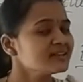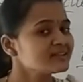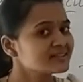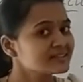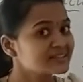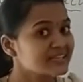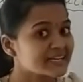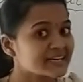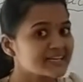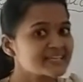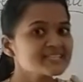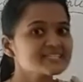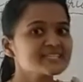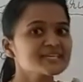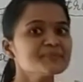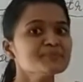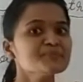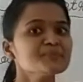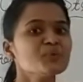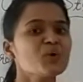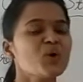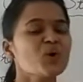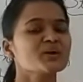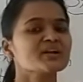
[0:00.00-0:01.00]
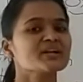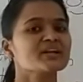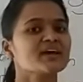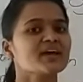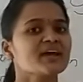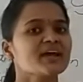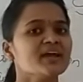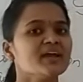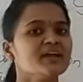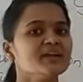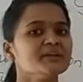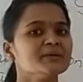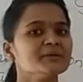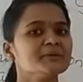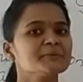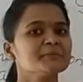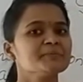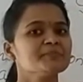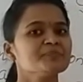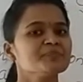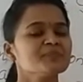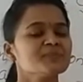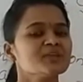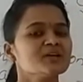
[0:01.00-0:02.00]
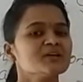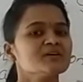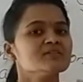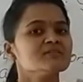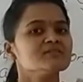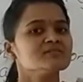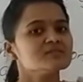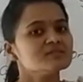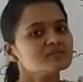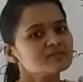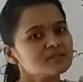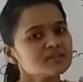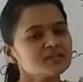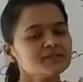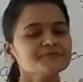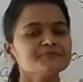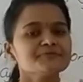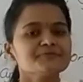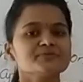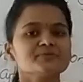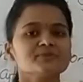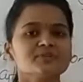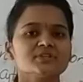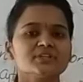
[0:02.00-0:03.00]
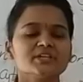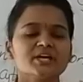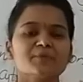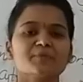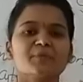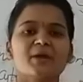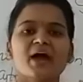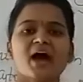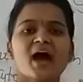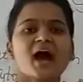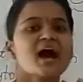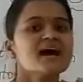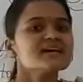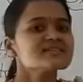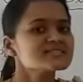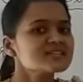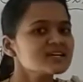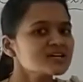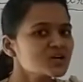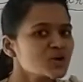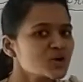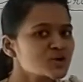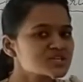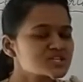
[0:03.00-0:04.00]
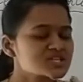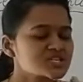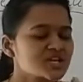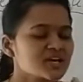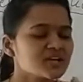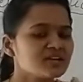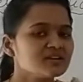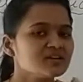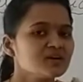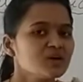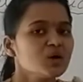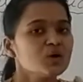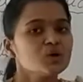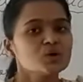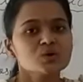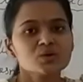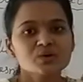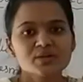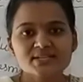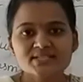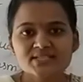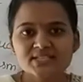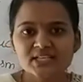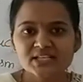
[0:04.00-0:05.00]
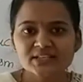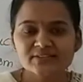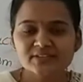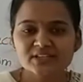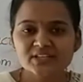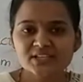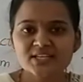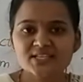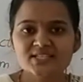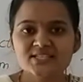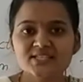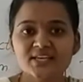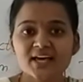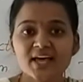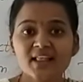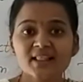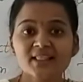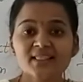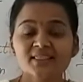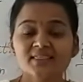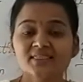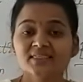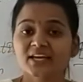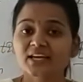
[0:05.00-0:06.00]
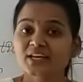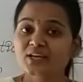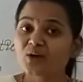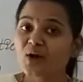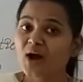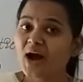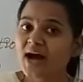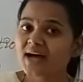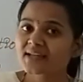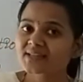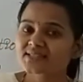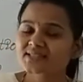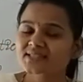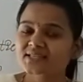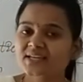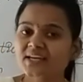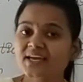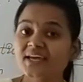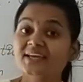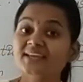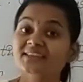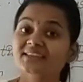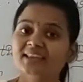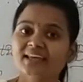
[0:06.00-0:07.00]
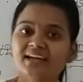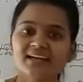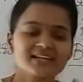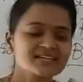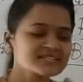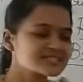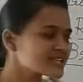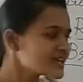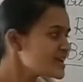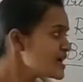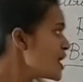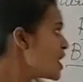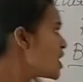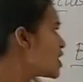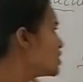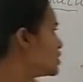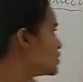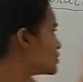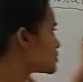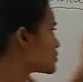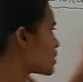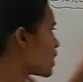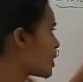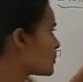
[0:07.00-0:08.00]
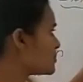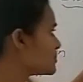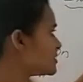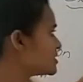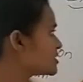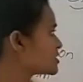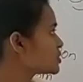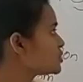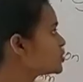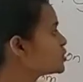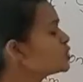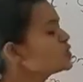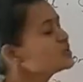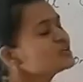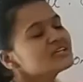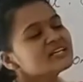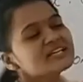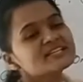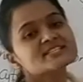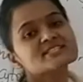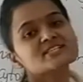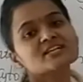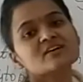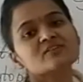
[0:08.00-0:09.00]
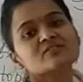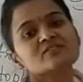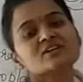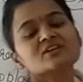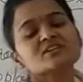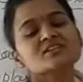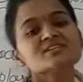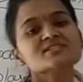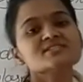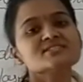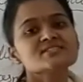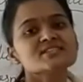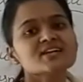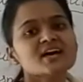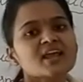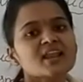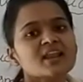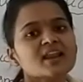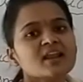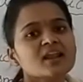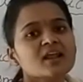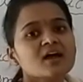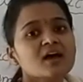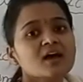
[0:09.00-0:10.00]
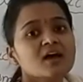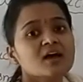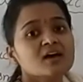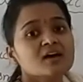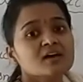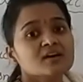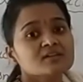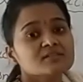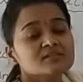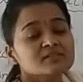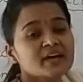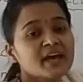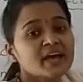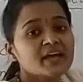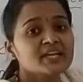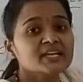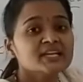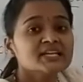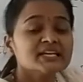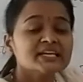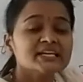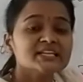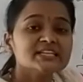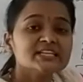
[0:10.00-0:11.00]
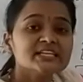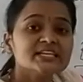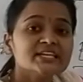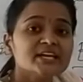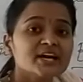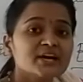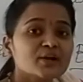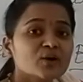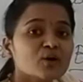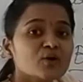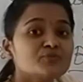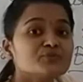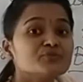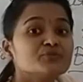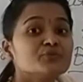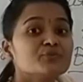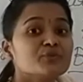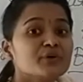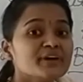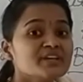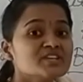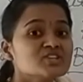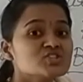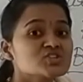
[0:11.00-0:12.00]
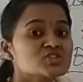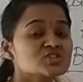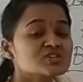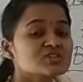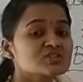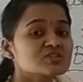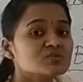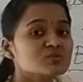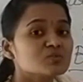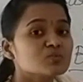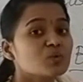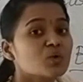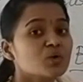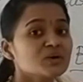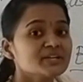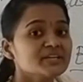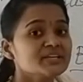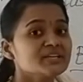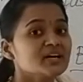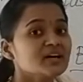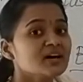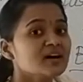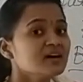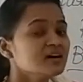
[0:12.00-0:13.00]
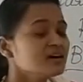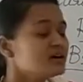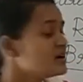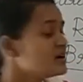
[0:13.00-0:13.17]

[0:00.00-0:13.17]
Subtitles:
That is important. If they may ask the question, who discovered the cell? Then you answer it. That is the Robert Hooke discovered the cell. Then in the year of which? What year?